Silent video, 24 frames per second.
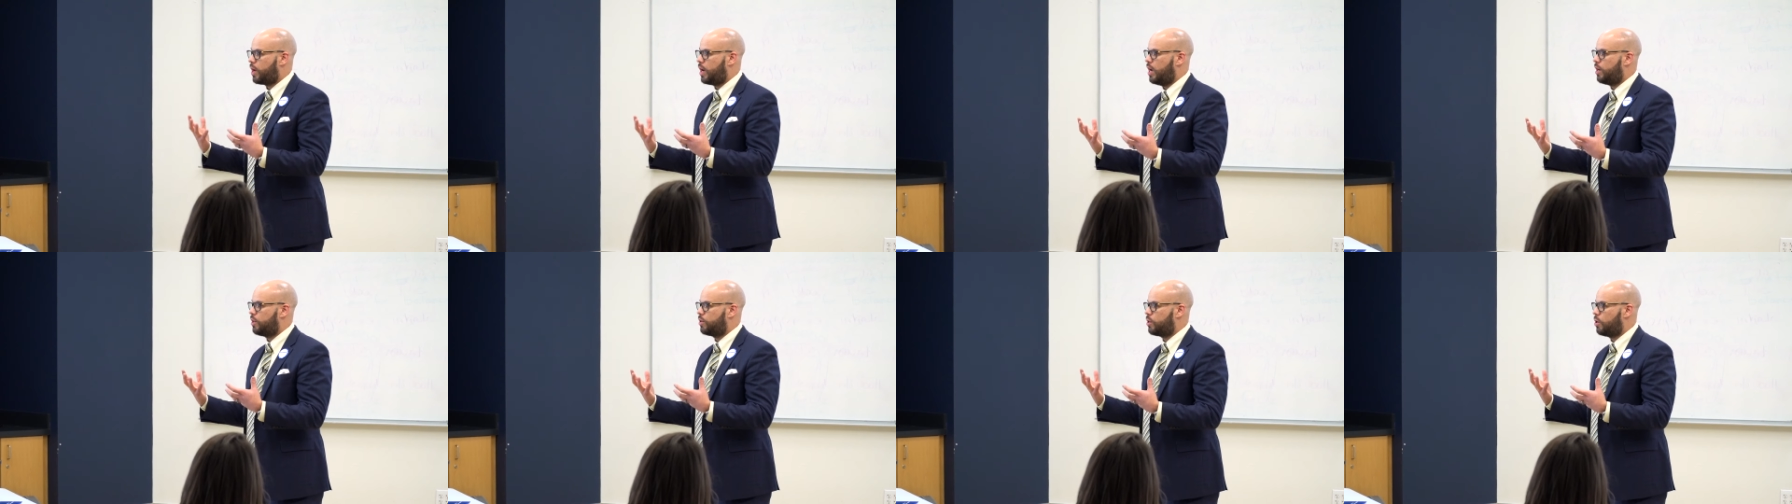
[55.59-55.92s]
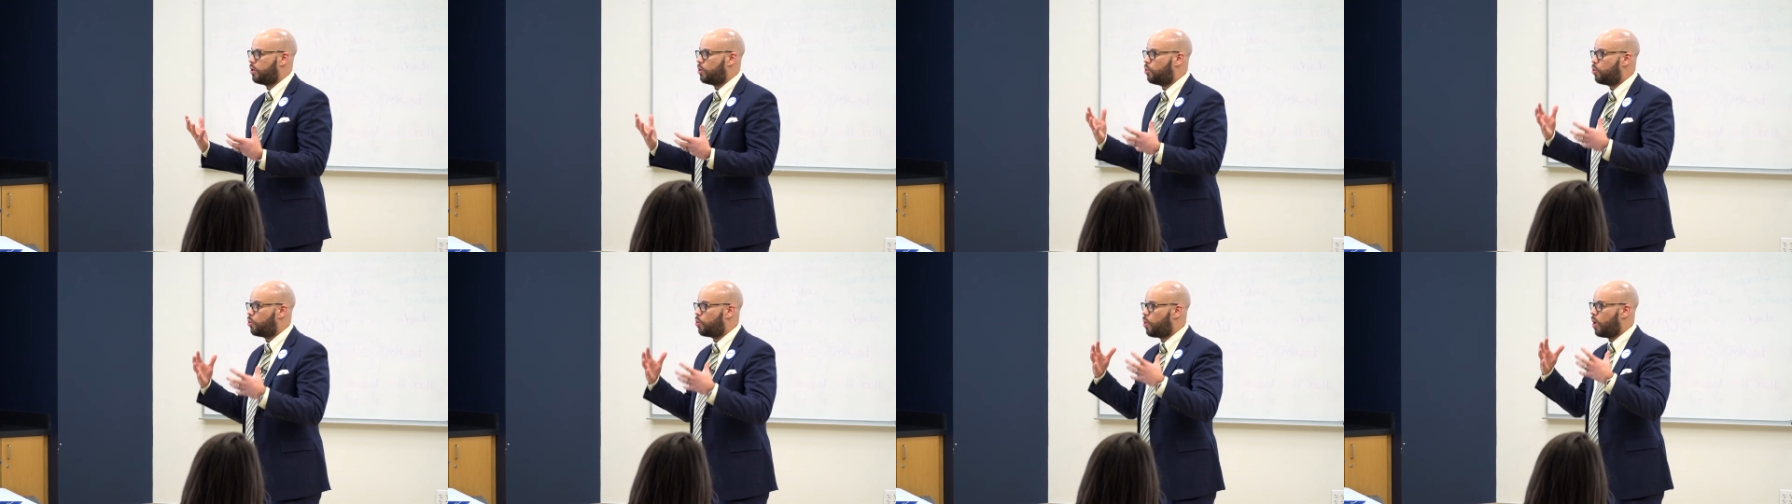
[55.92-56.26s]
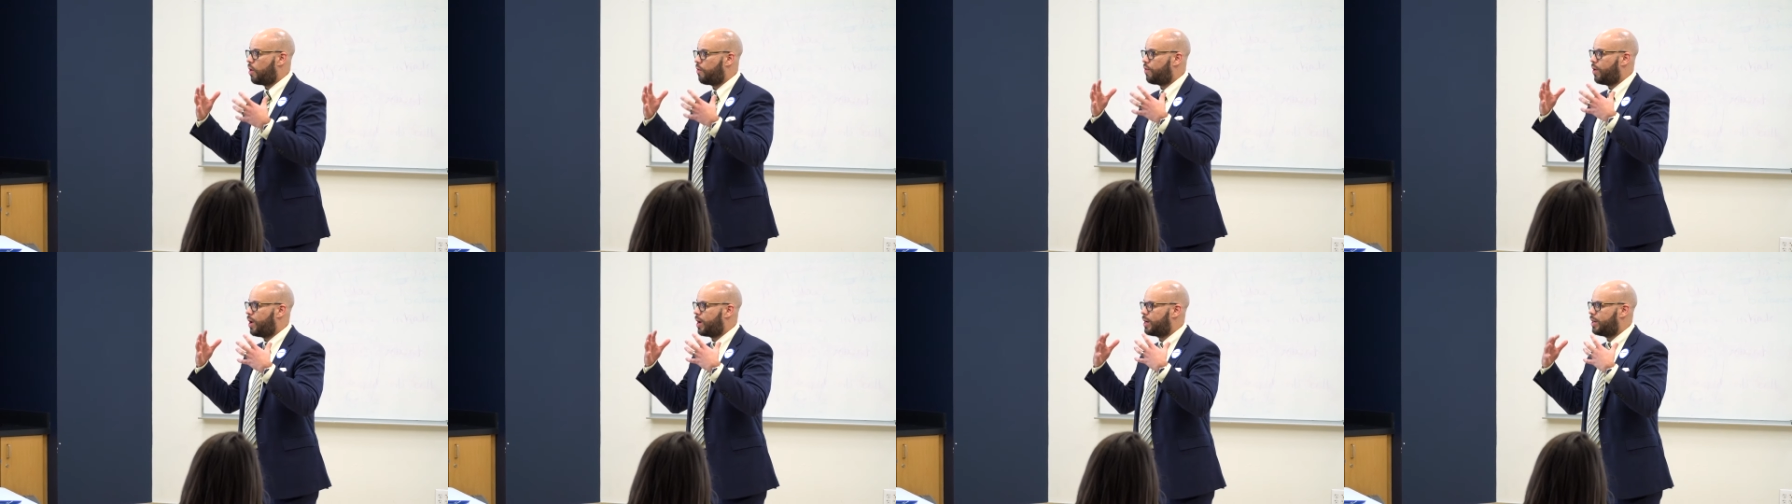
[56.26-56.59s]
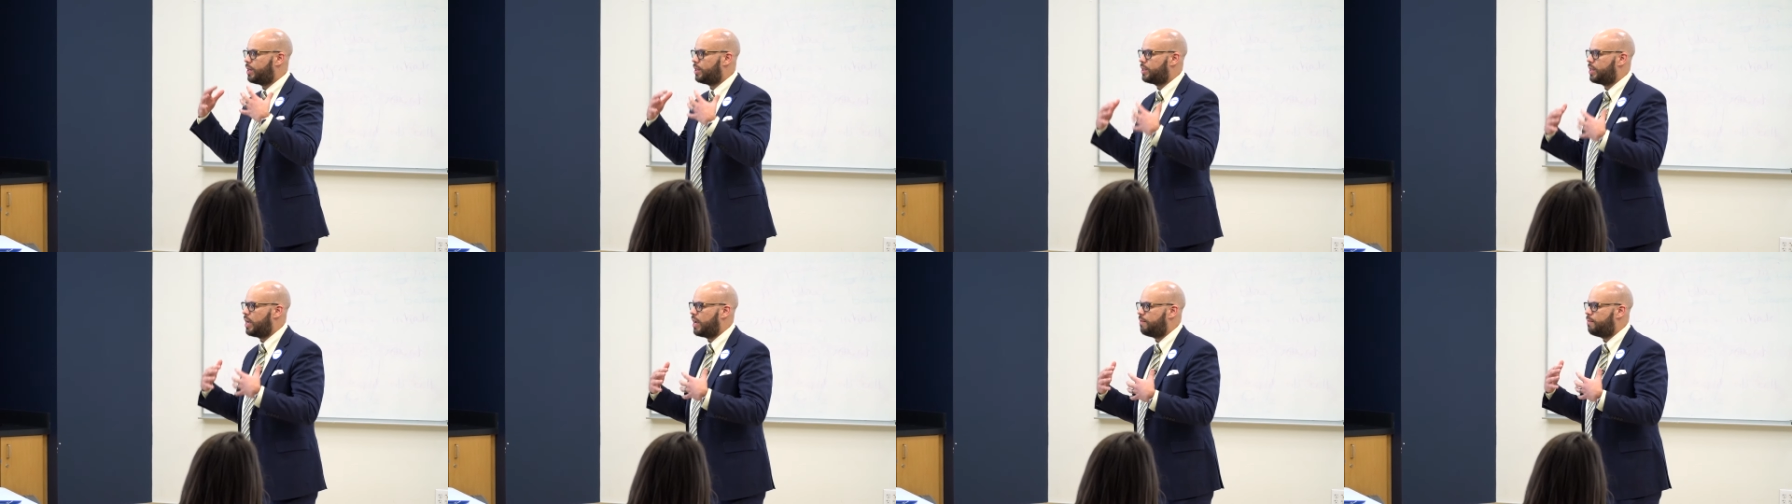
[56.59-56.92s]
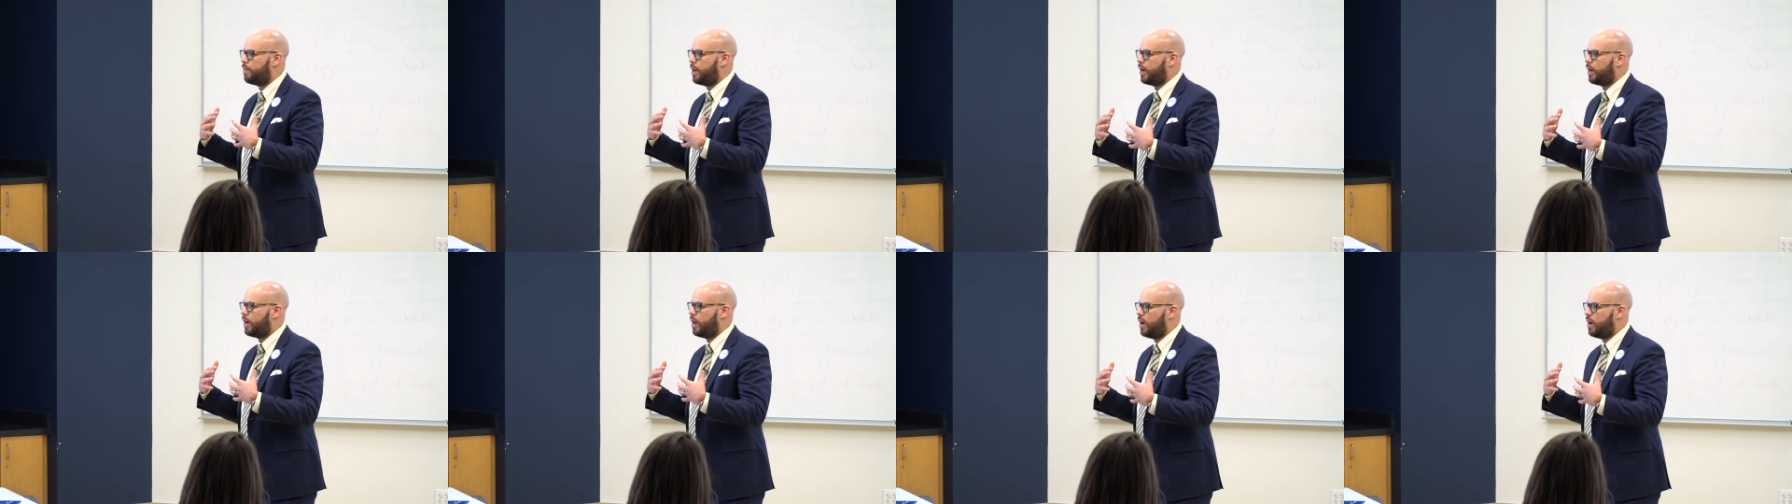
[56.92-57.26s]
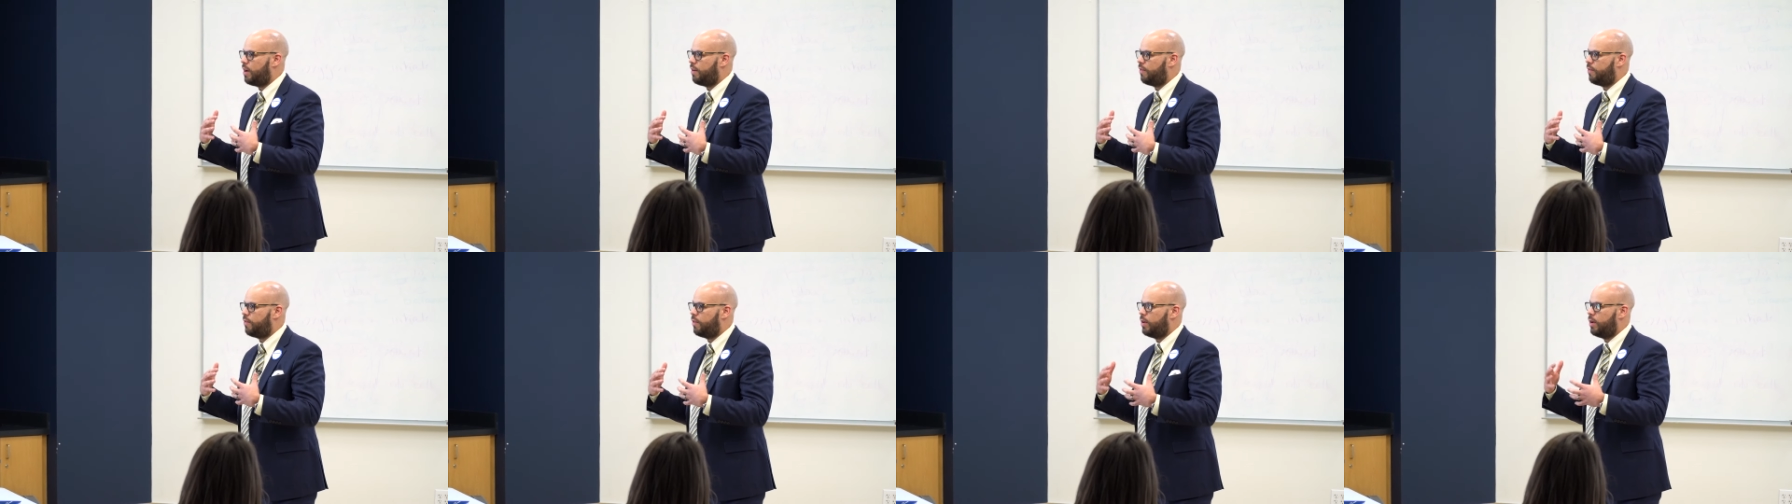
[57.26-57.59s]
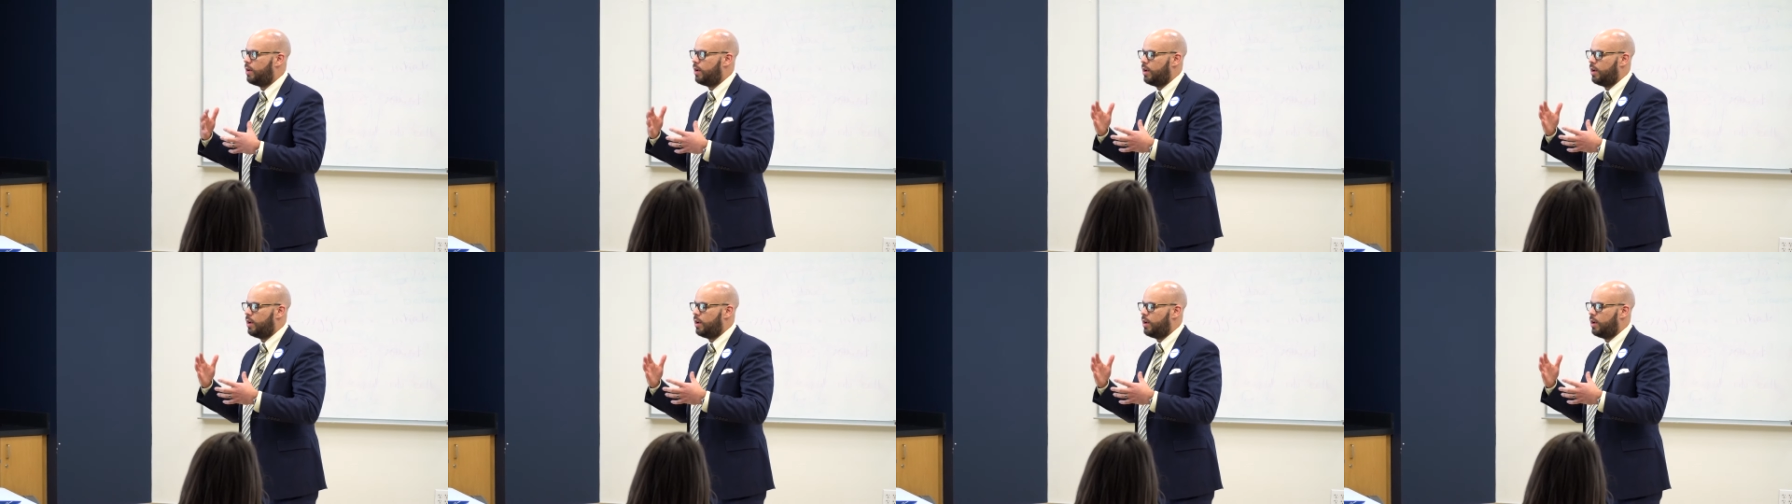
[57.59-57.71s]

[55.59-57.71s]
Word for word: a counselor who, quite frankly, saved my life,